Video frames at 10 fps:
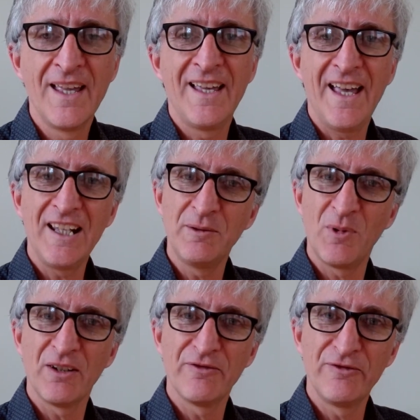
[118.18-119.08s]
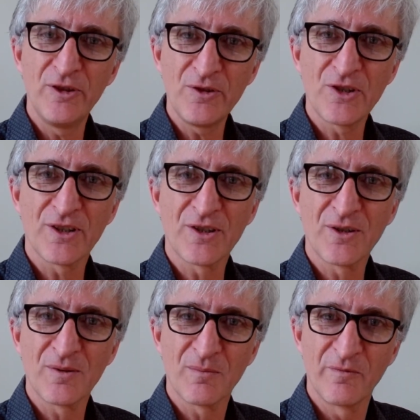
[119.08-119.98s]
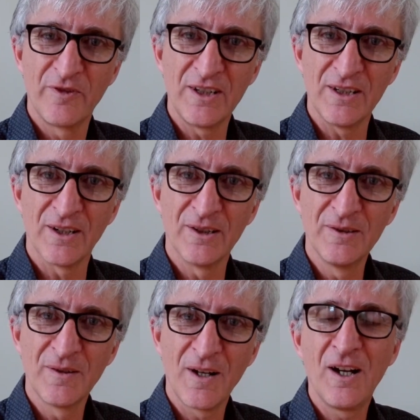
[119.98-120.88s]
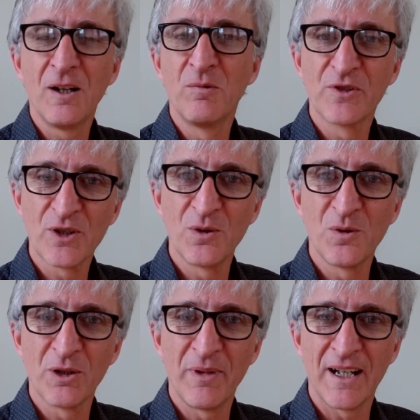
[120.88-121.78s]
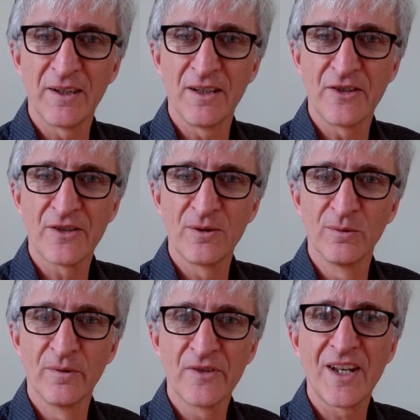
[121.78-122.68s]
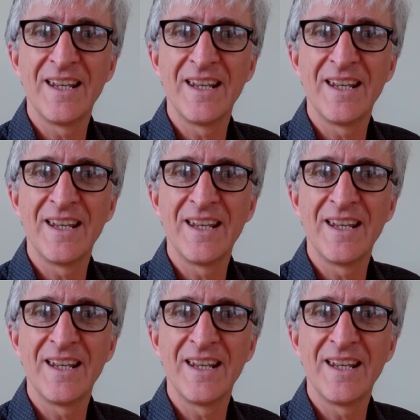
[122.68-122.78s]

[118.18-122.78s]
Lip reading: And in my future video, I will talk about these schools and